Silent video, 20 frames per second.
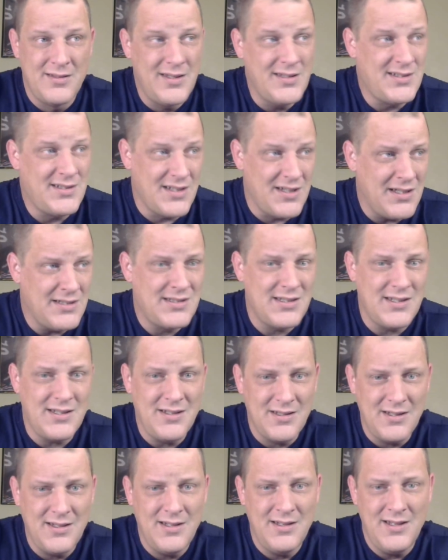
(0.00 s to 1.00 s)
it's a, it's
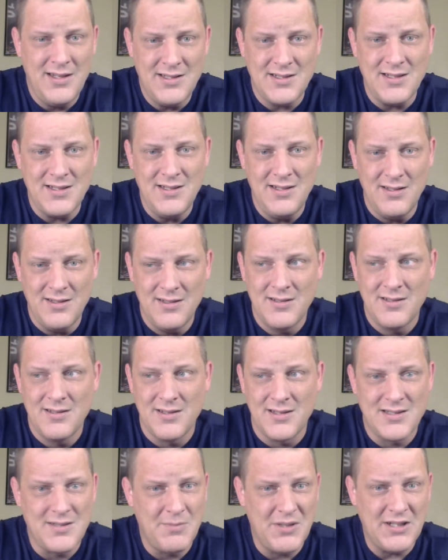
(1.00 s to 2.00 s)
a, it's a,
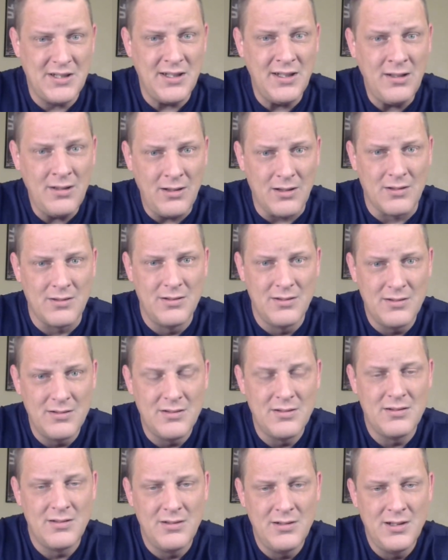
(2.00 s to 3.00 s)
it's a big deal.
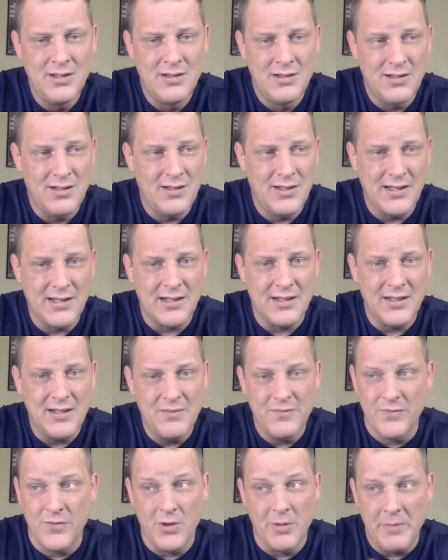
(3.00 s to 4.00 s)
Like,
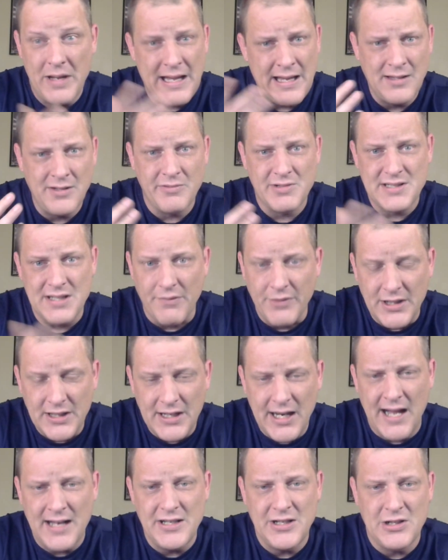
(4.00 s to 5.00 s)
even for a man that was
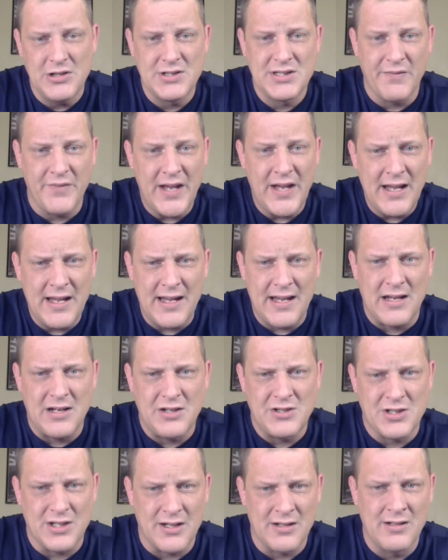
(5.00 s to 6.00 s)
79 years of
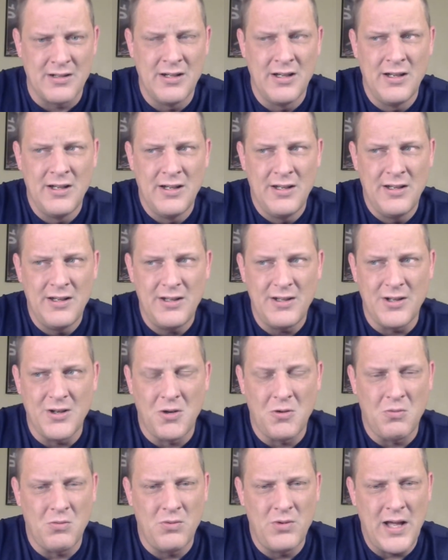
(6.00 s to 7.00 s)
age and, you
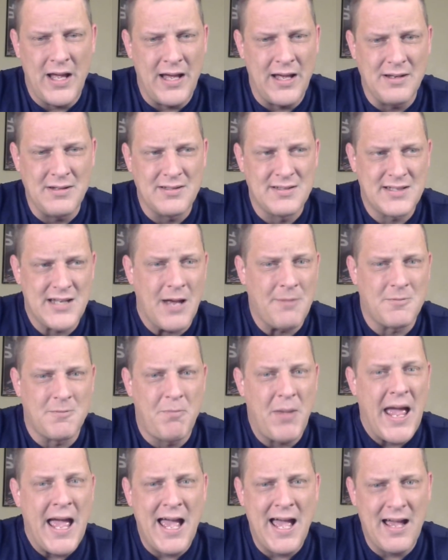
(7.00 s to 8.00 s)
know, had
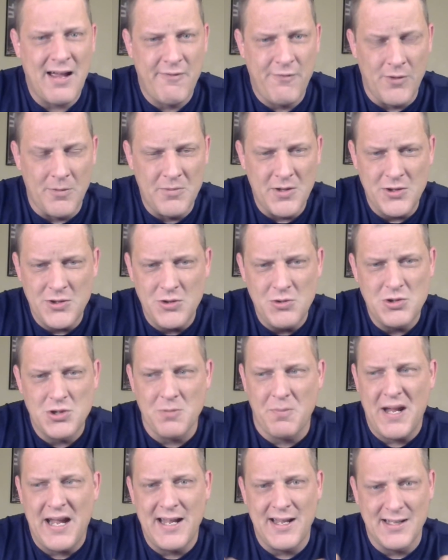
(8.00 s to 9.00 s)
stepped back from the New
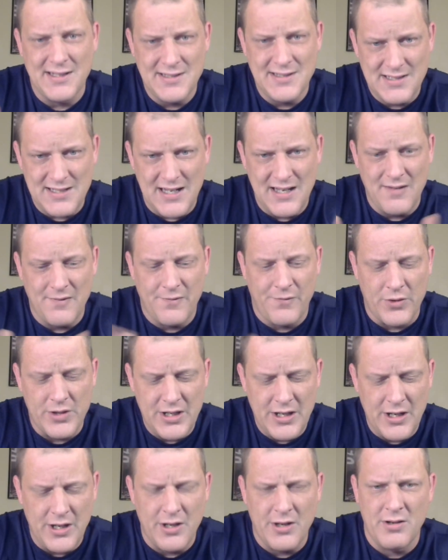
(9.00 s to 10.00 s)
Japan scene for
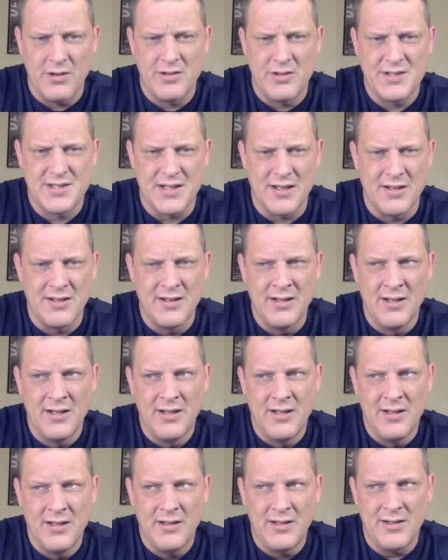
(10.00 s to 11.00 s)
years and
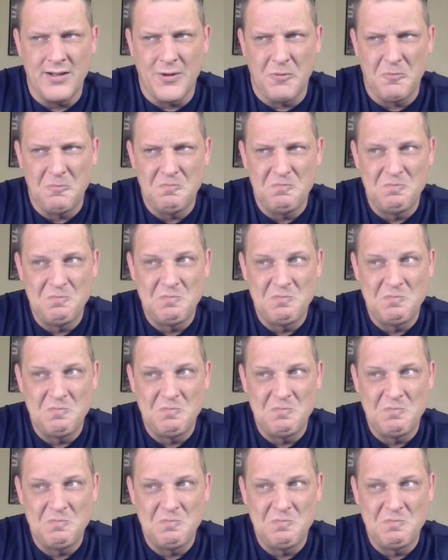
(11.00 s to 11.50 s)
you know,